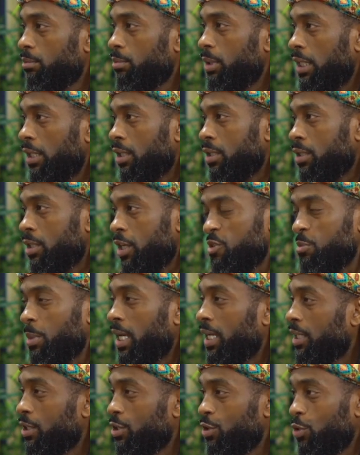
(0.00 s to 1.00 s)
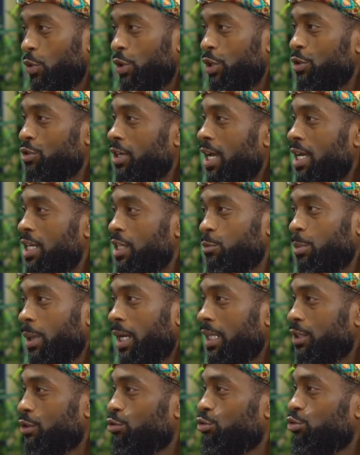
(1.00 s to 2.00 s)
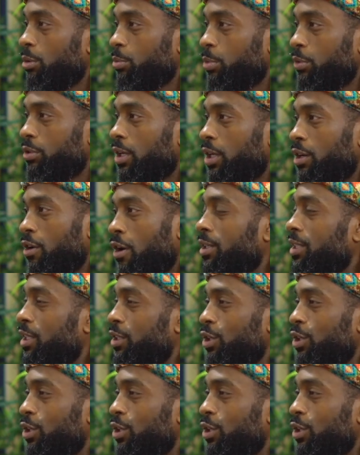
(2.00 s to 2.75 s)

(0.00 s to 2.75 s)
because everybody gets an oil change, everybody gets a tune up on their car.